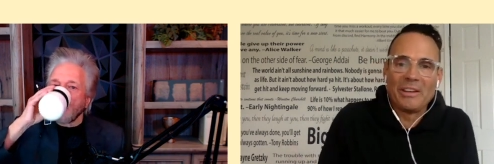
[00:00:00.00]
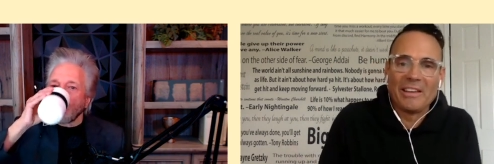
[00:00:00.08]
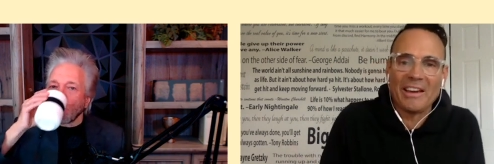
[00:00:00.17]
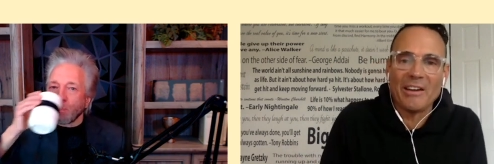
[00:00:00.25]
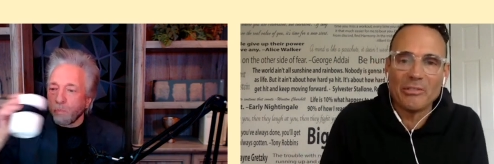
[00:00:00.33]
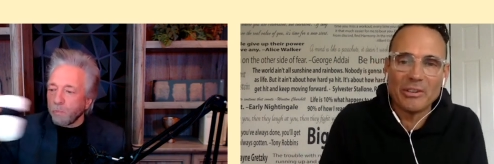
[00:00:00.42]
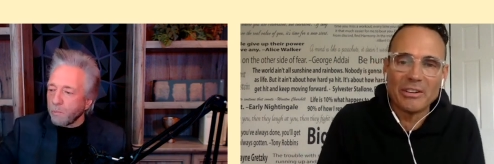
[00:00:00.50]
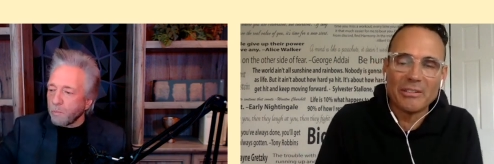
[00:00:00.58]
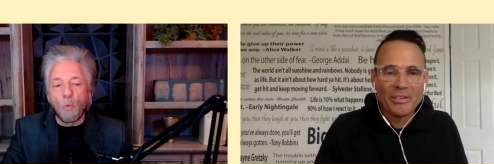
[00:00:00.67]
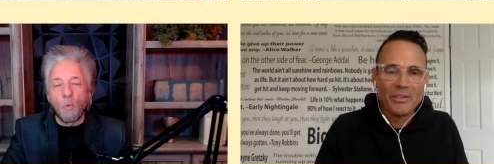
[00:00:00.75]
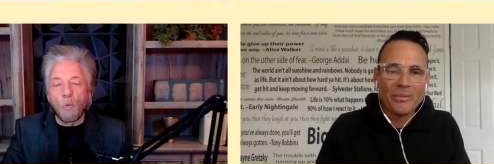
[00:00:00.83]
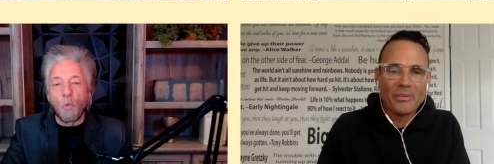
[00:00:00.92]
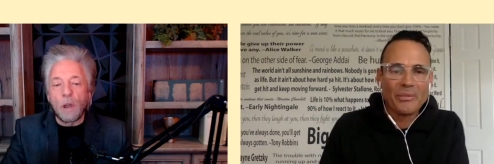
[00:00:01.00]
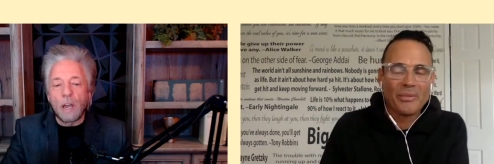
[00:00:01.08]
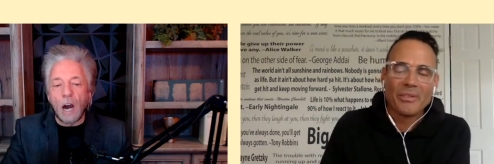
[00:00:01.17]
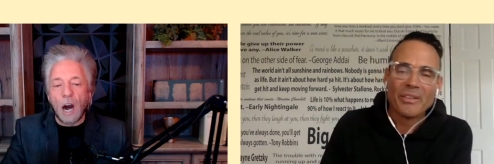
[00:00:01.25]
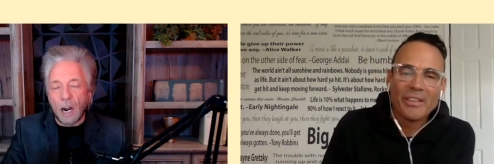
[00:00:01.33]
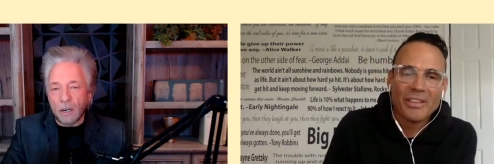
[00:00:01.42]
Speaker 1: covered. We
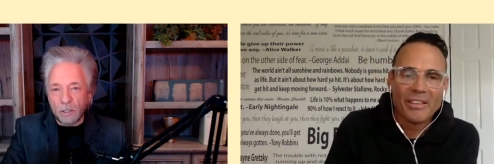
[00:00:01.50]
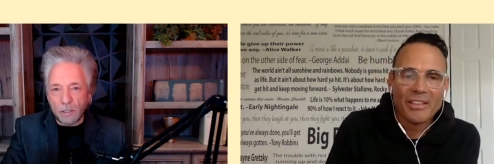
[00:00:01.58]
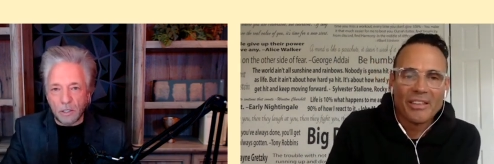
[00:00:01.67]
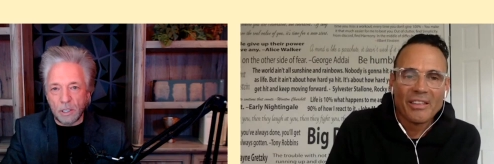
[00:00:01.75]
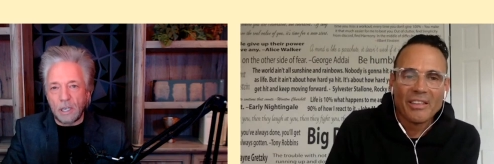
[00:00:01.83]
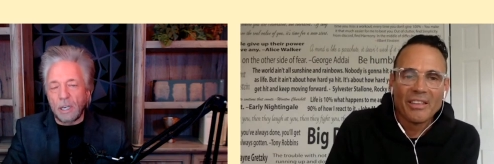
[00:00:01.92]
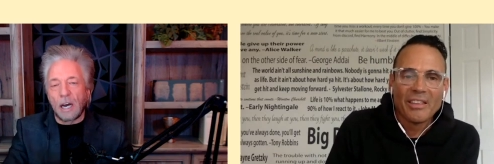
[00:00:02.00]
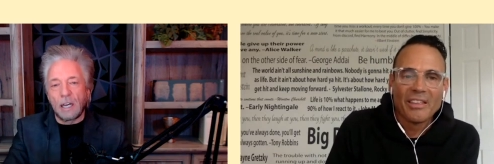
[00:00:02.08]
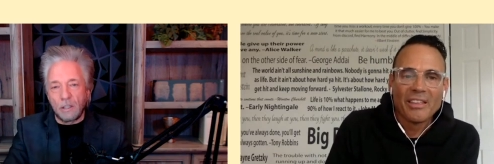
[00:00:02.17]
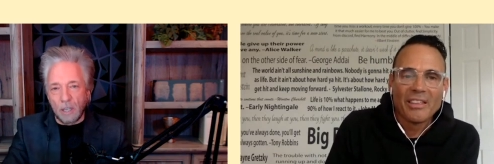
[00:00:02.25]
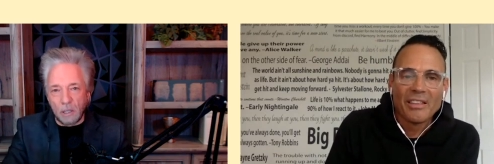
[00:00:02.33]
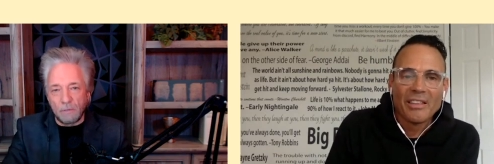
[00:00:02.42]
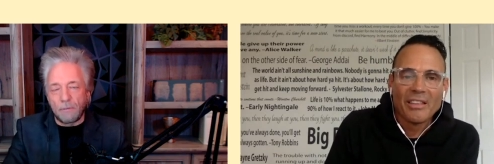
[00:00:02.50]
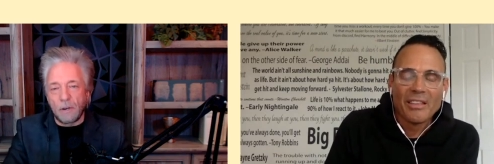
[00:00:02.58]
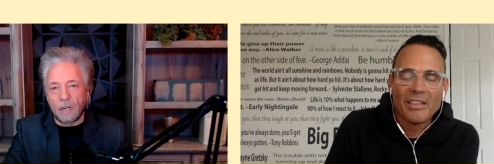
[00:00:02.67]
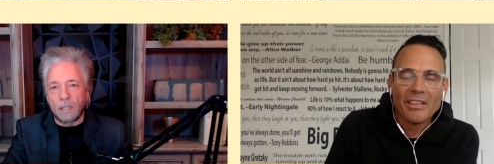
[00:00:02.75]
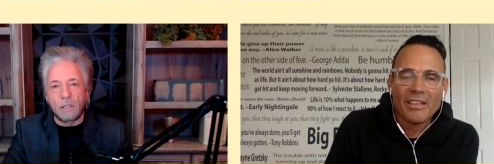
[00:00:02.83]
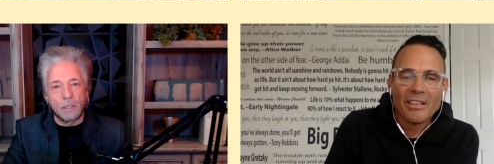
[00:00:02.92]
honestly
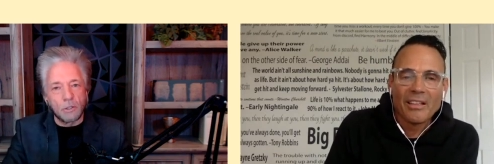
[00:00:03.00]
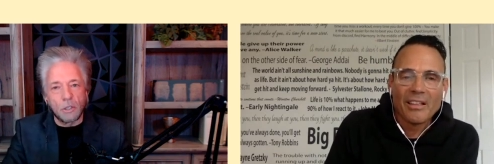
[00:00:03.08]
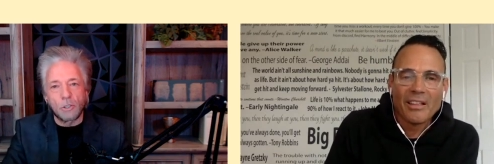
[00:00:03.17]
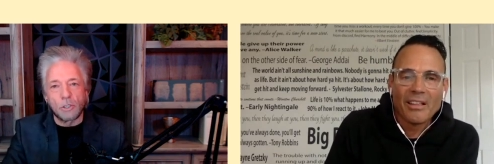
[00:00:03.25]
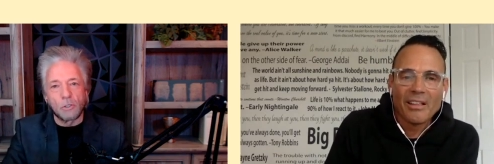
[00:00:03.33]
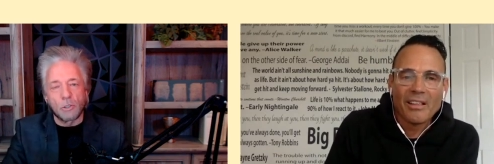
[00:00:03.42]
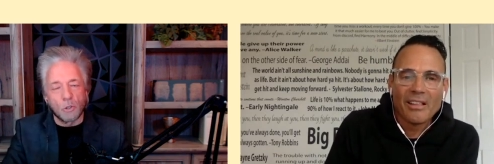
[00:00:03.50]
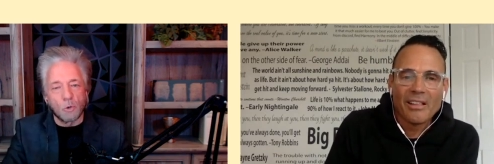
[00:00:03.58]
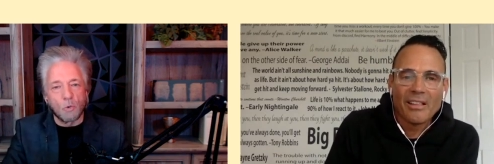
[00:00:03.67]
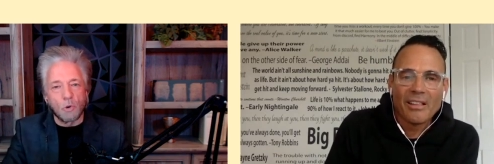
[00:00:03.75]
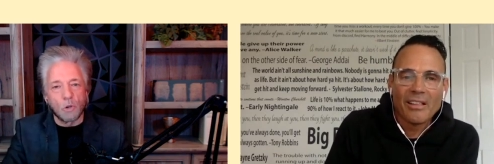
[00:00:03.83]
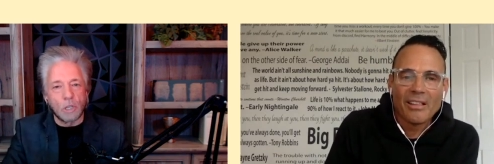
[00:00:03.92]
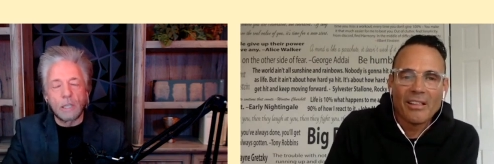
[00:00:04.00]
identified conditions in the world.